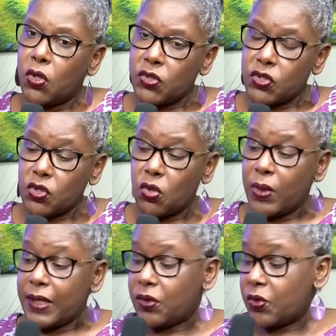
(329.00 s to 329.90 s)
Also,
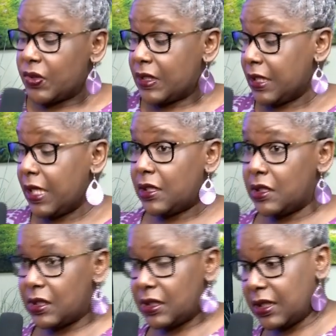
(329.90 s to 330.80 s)
when those
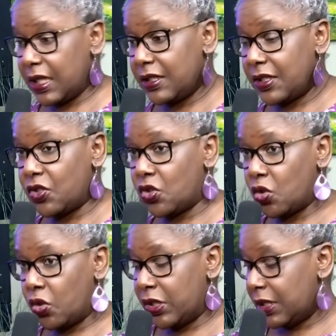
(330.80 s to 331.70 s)
cells get
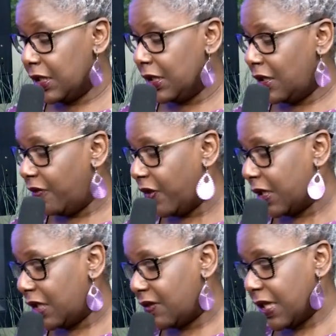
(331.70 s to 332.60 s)
destroyed, the
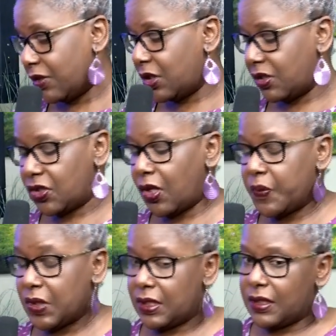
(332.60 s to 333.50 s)
liver gives out a
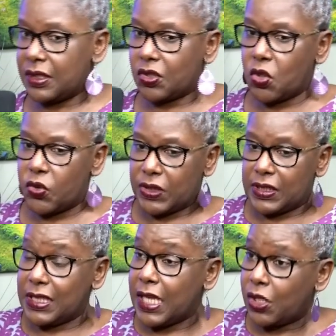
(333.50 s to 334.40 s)
substance that
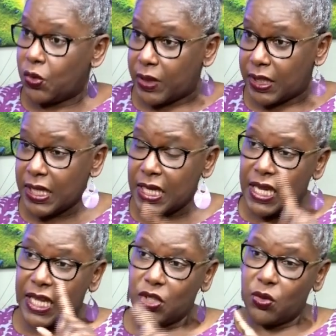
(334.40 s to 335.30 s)
causes yellowing.
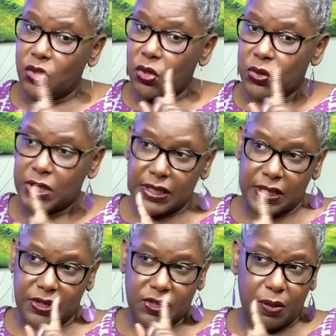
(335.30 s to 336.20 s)
And you'll
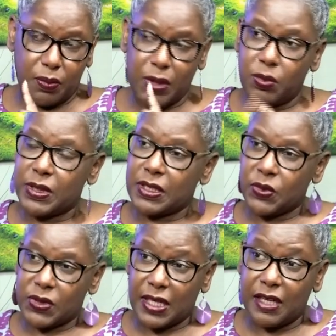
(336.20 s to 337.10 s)
notice that some people with
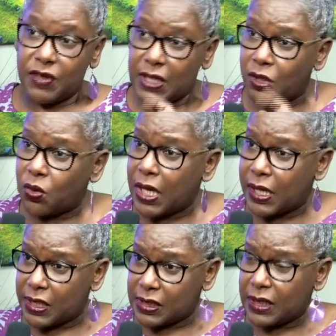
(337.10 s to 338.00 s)
sickle cell have yellow
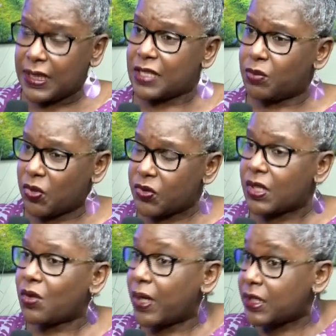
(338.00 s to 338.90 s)
eyes, and that's
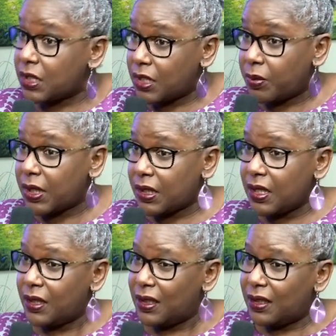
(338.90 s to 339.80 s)
because they're quite anemic.
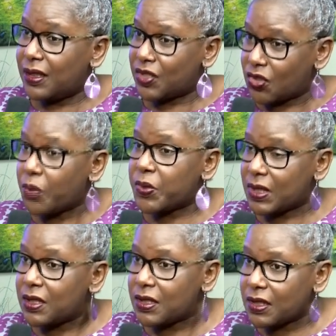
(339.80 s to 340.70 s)
The
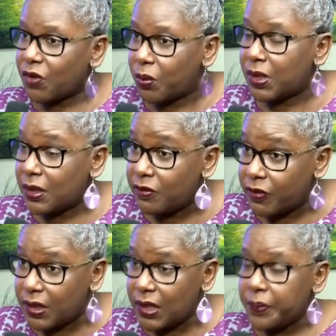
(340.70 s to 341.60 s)
substance from the
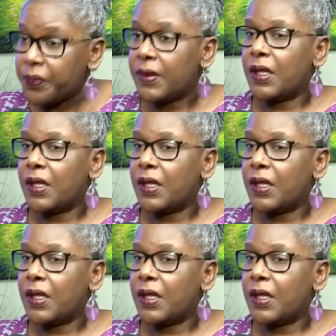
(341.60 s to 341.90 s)
liver,